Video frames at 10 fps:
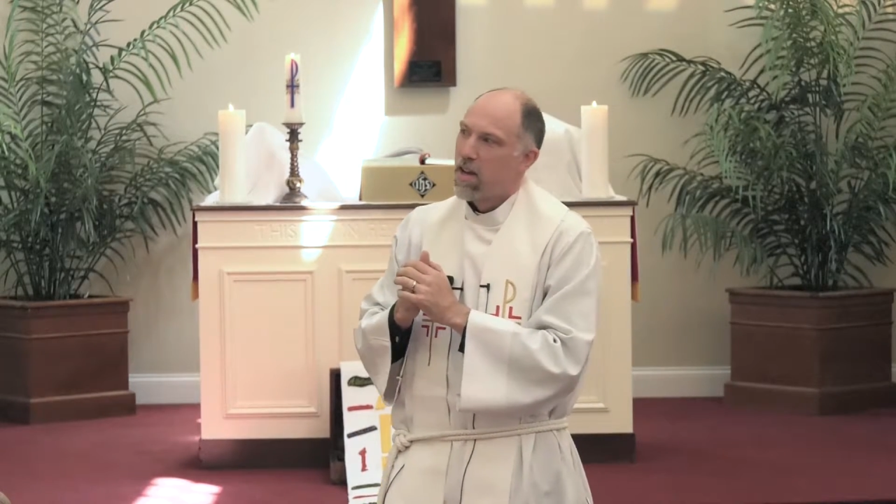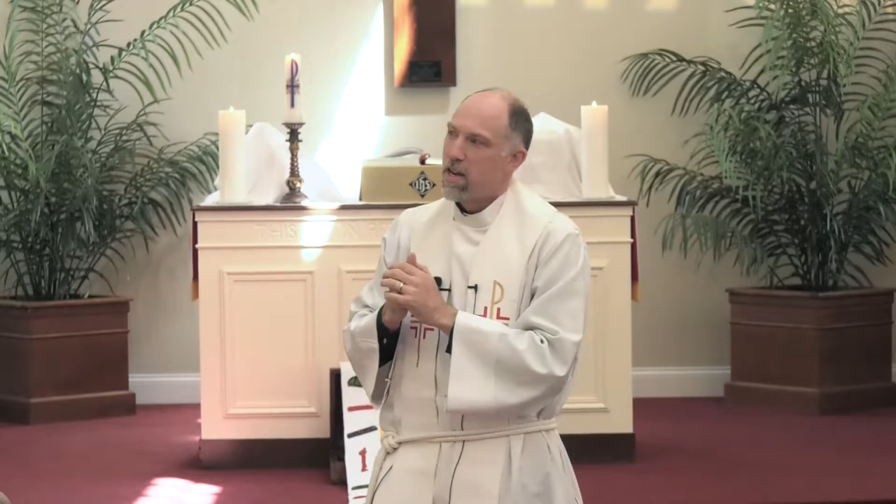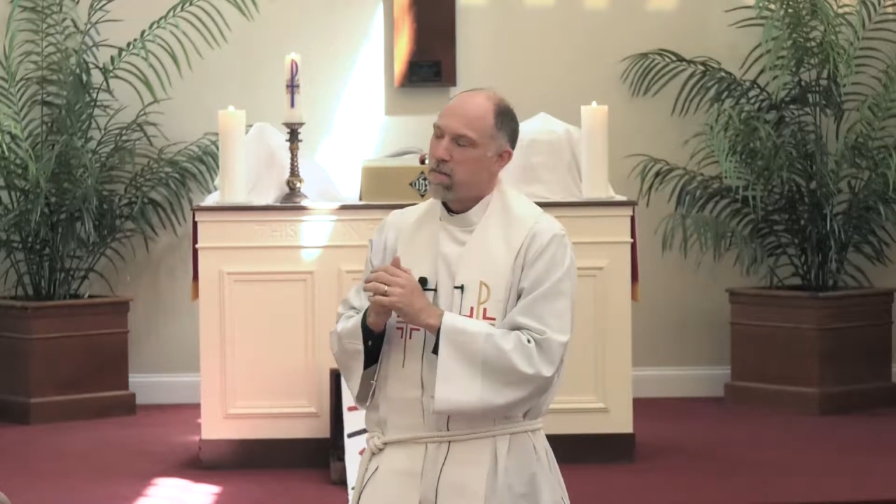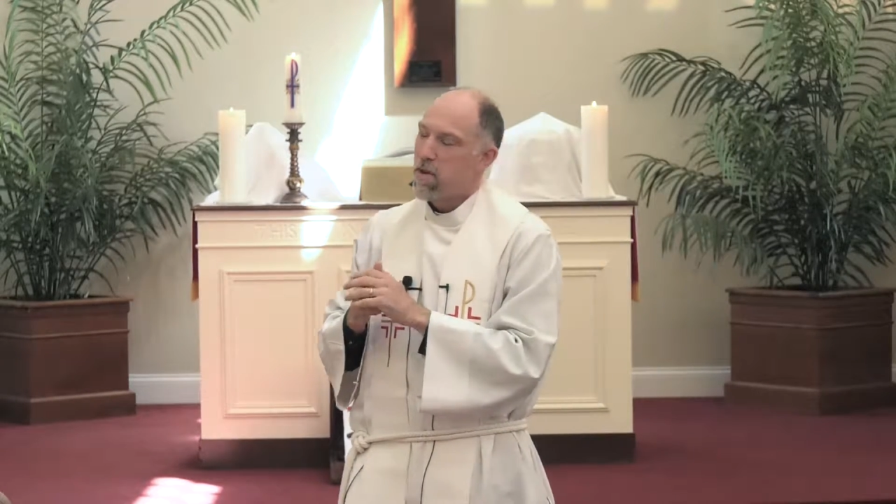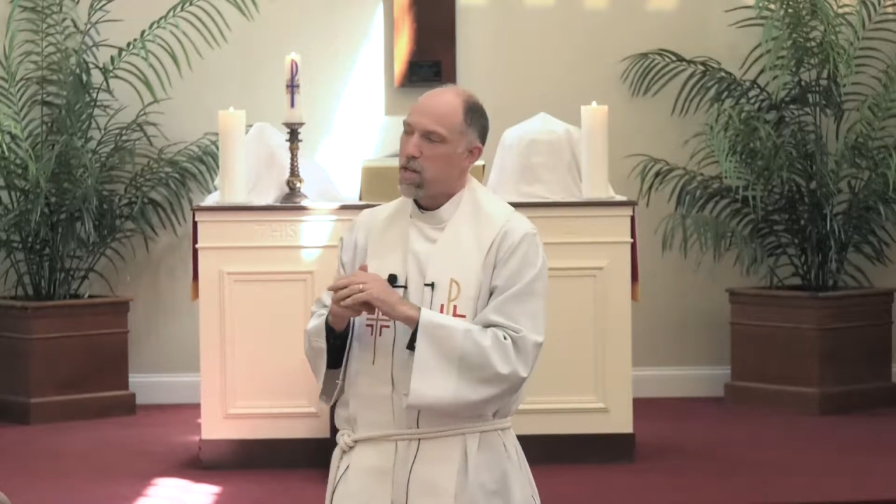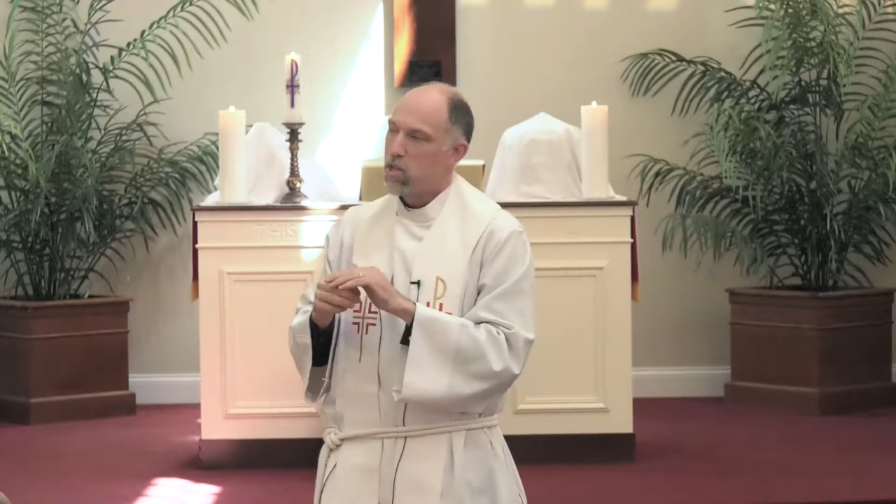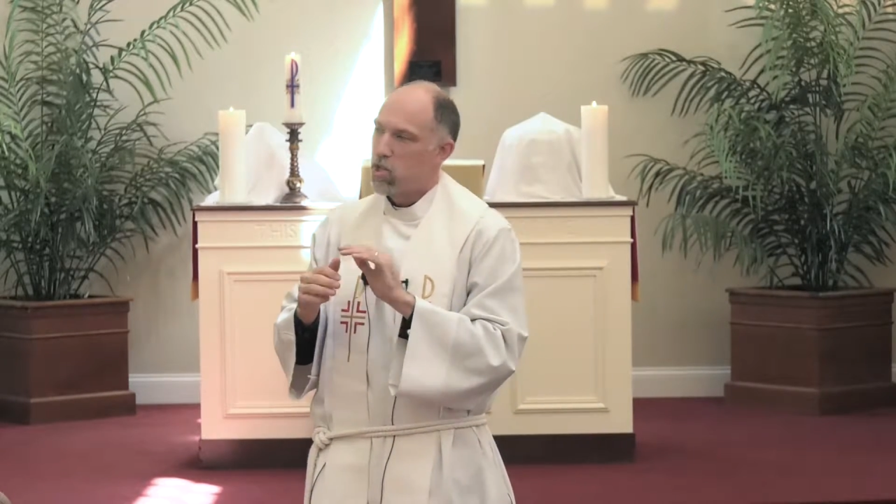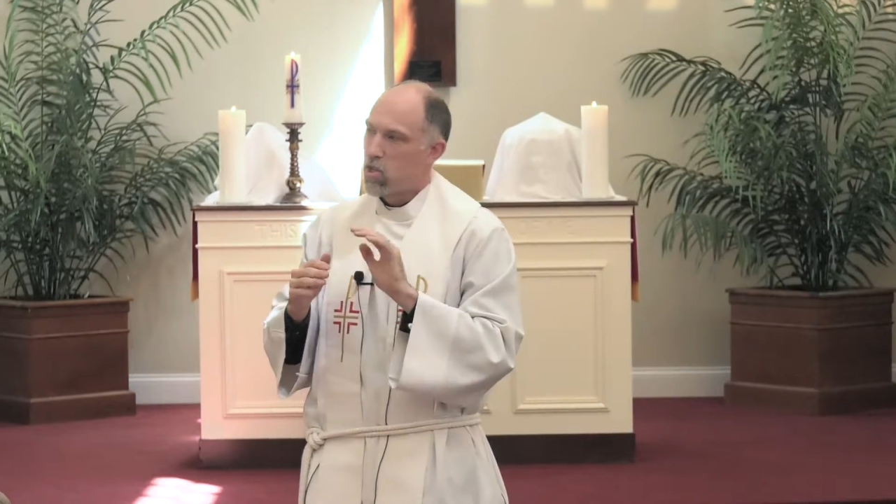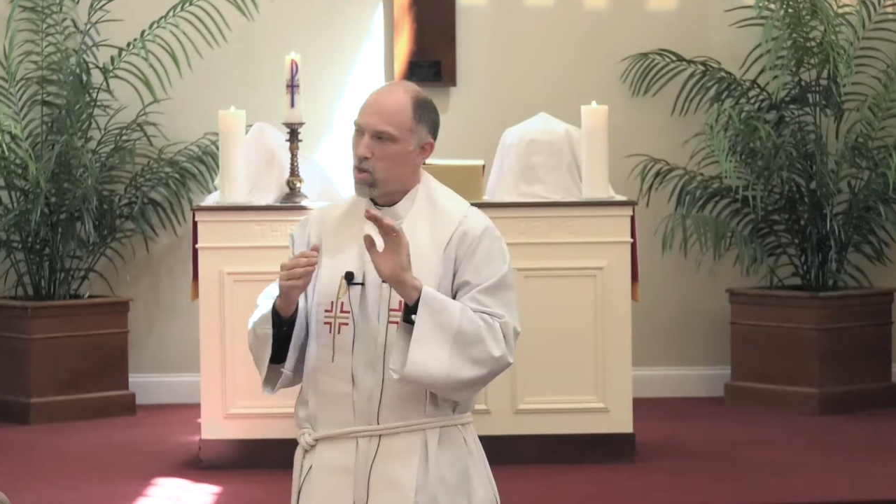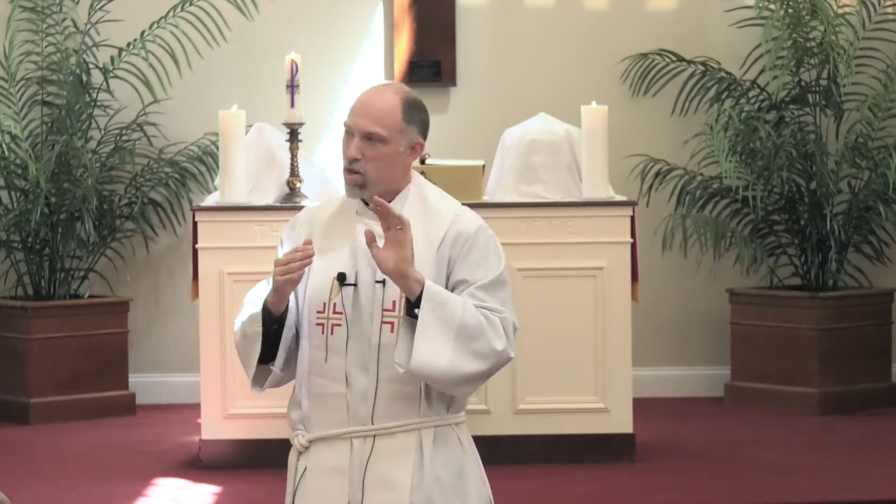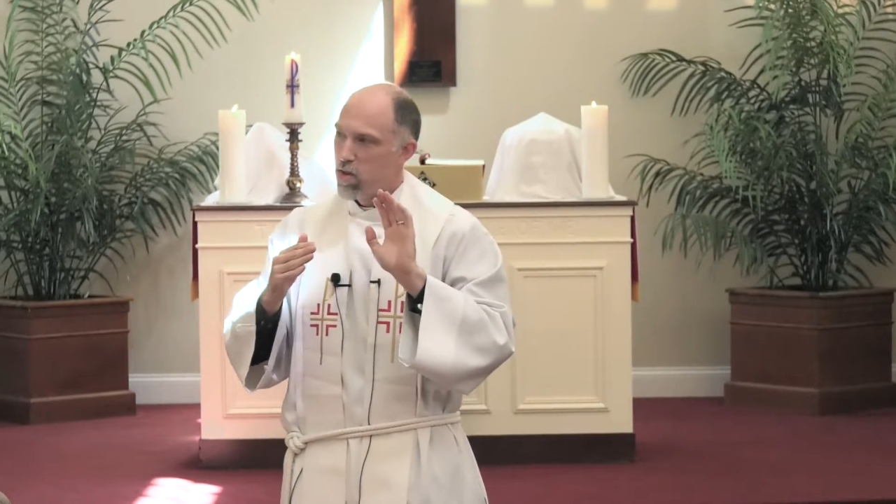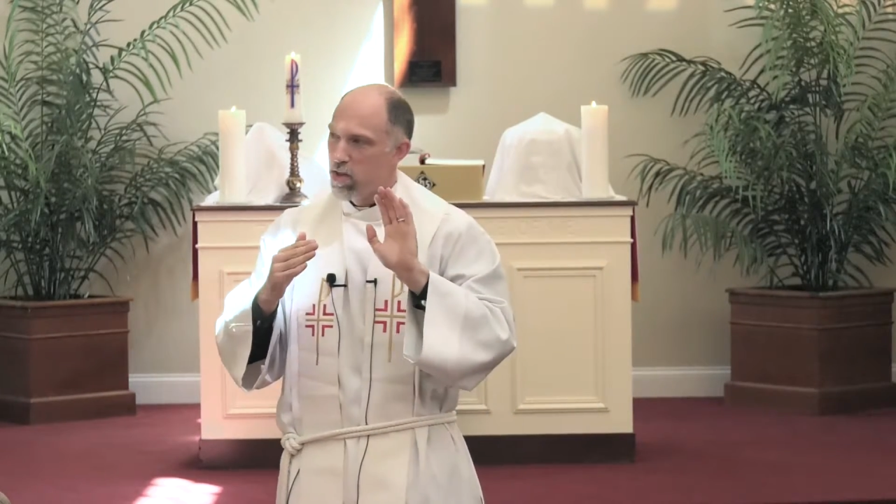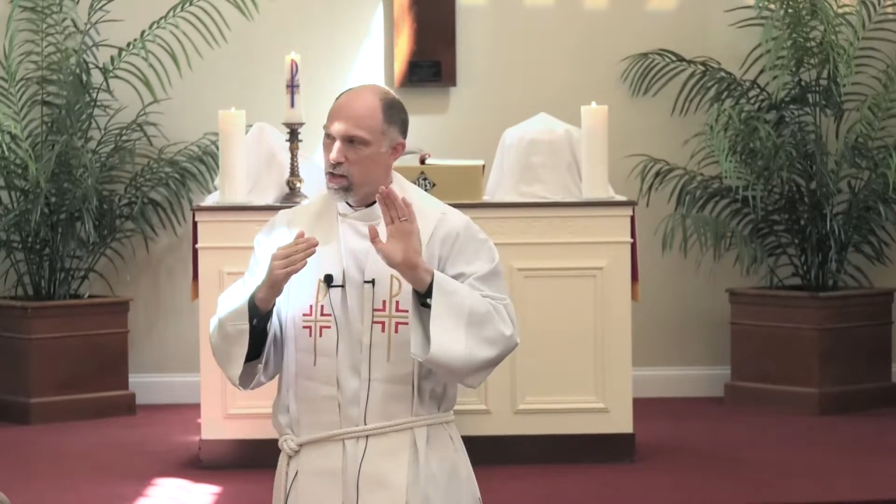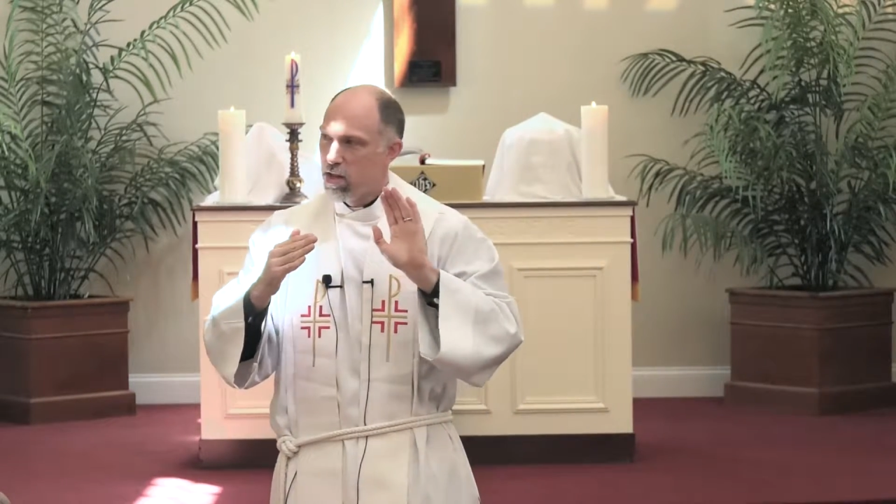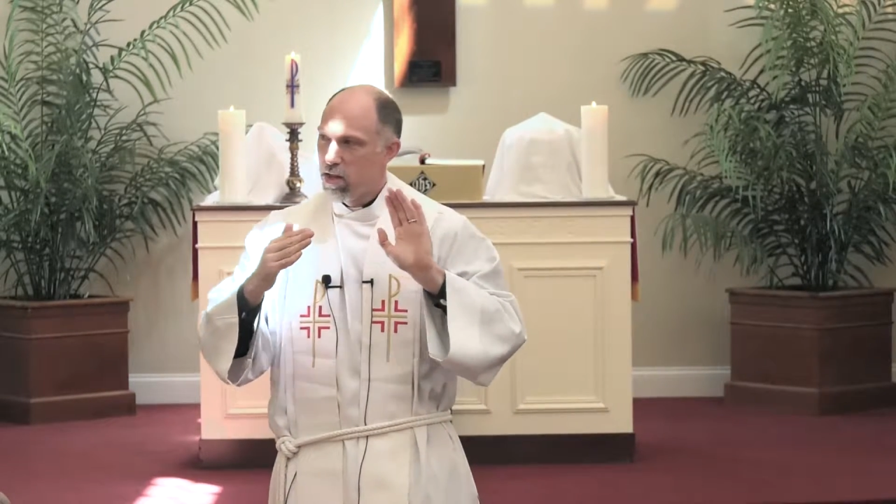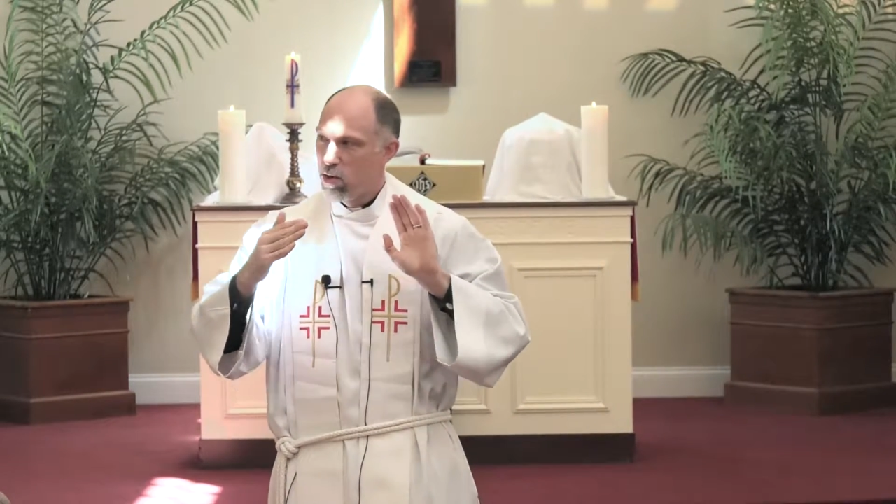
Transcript: and he made sure that the